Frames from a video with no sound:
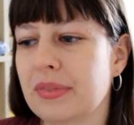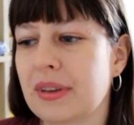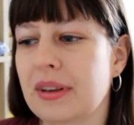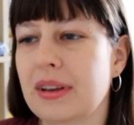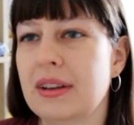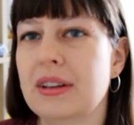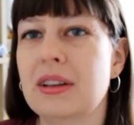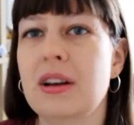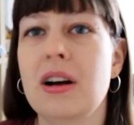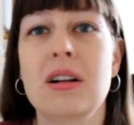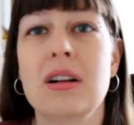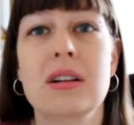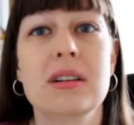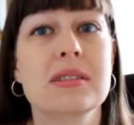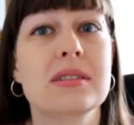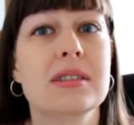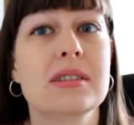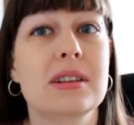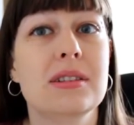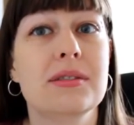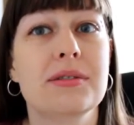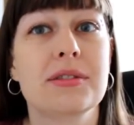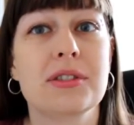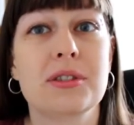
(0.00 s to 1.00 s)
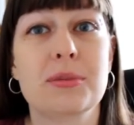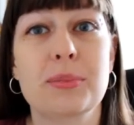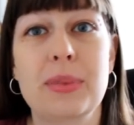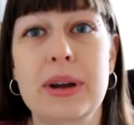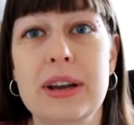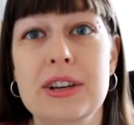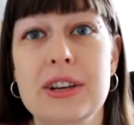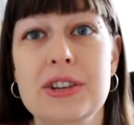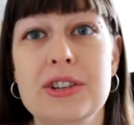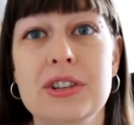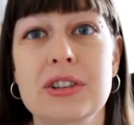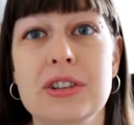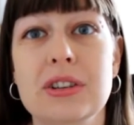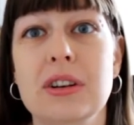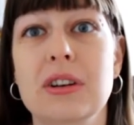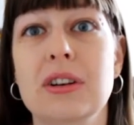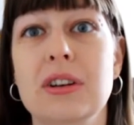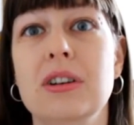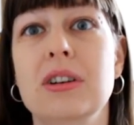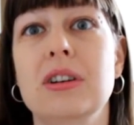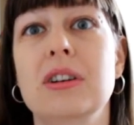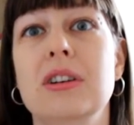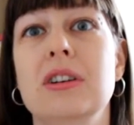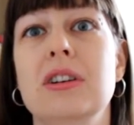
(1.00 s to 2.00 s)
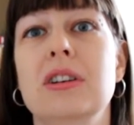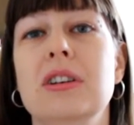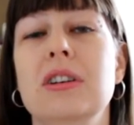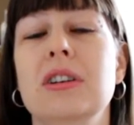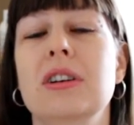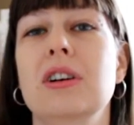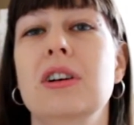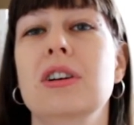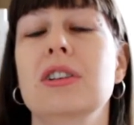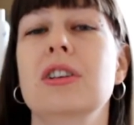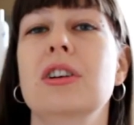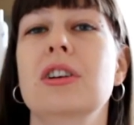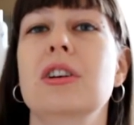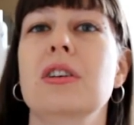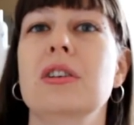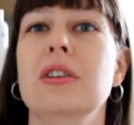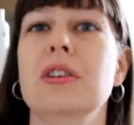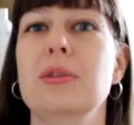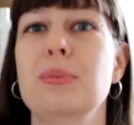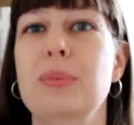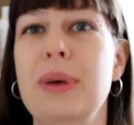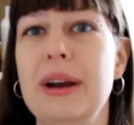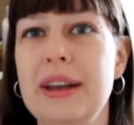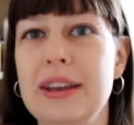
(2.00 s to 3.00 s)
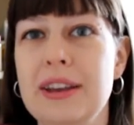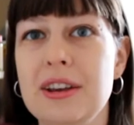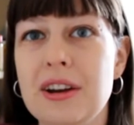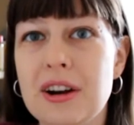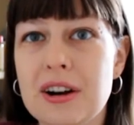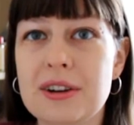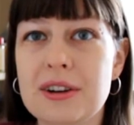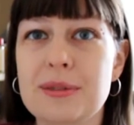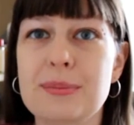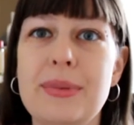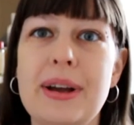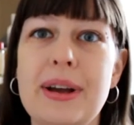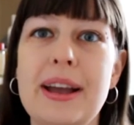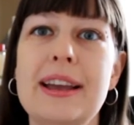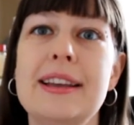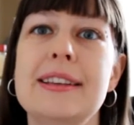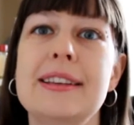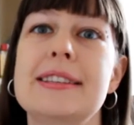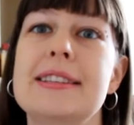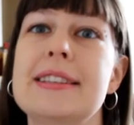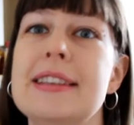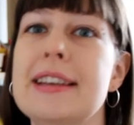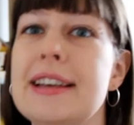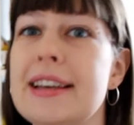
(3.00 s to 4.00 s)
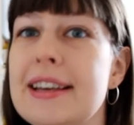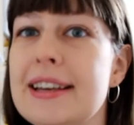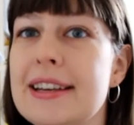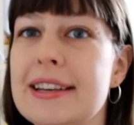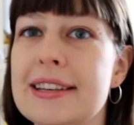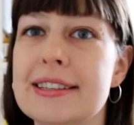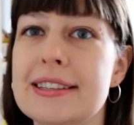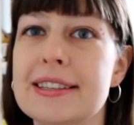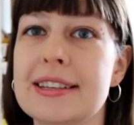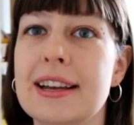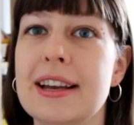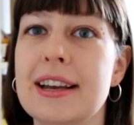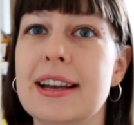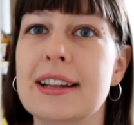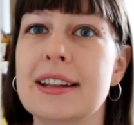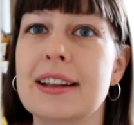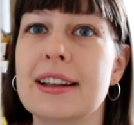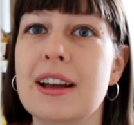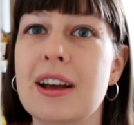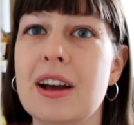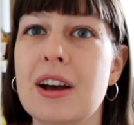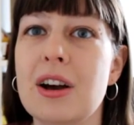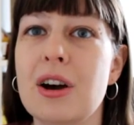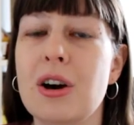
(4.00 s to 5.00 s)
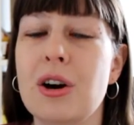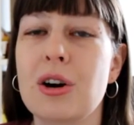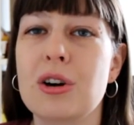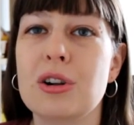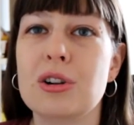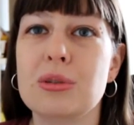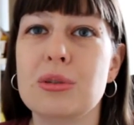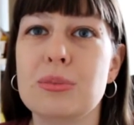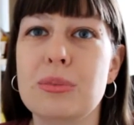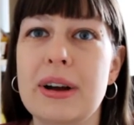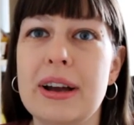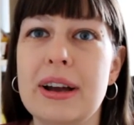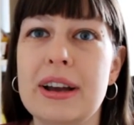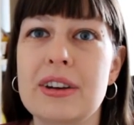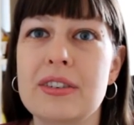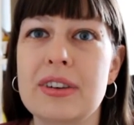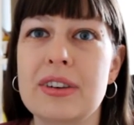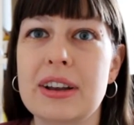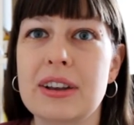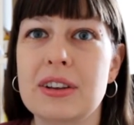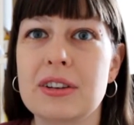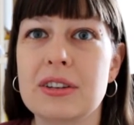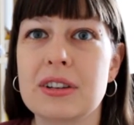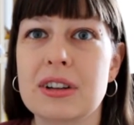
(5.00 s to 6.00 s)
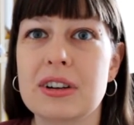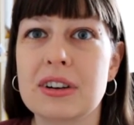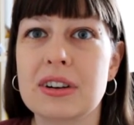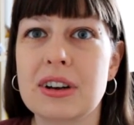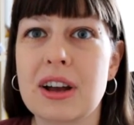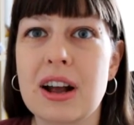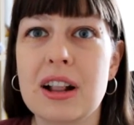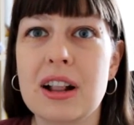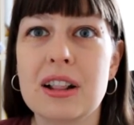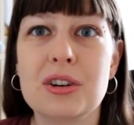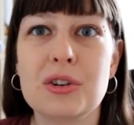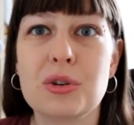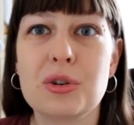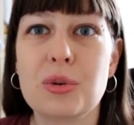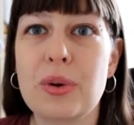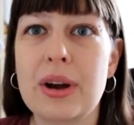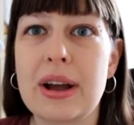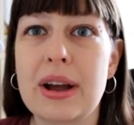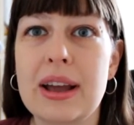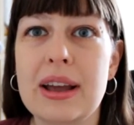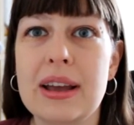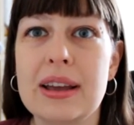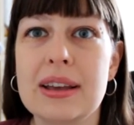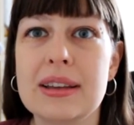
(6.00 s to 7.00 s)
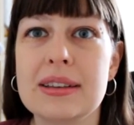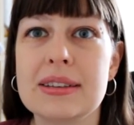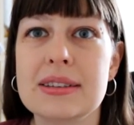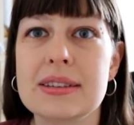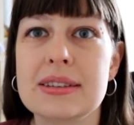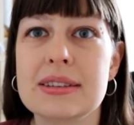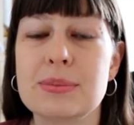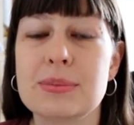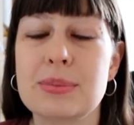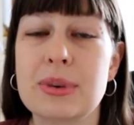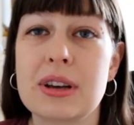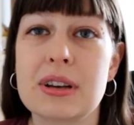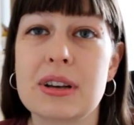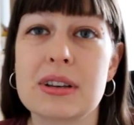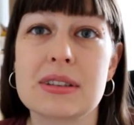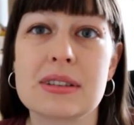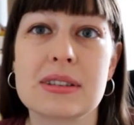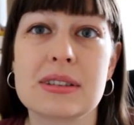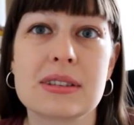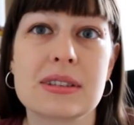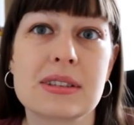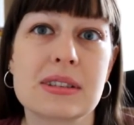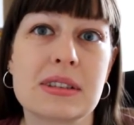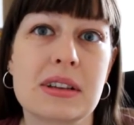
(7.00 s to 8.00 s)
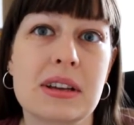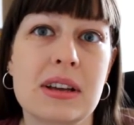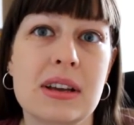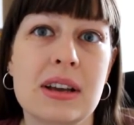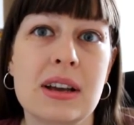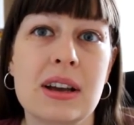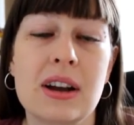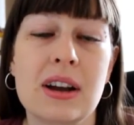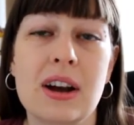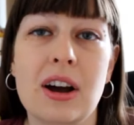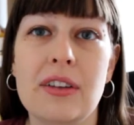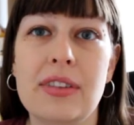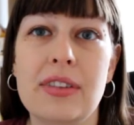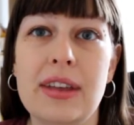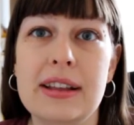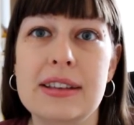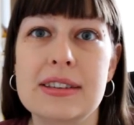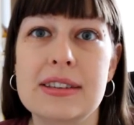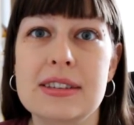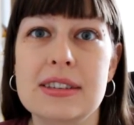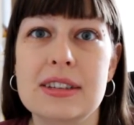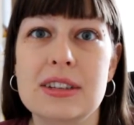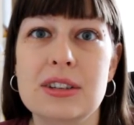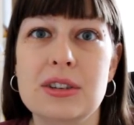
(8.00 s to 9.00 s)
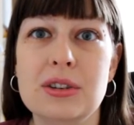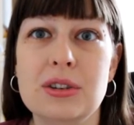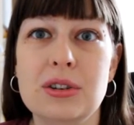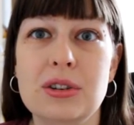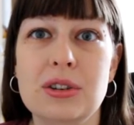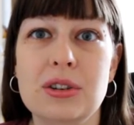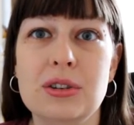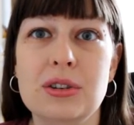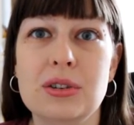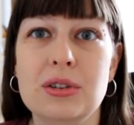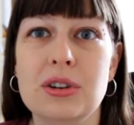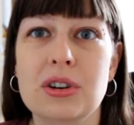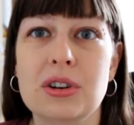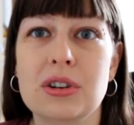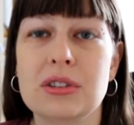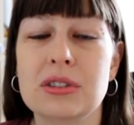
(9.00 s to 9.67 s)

it holds information on all my yarn bases and all my regular colorways, because on Etsy you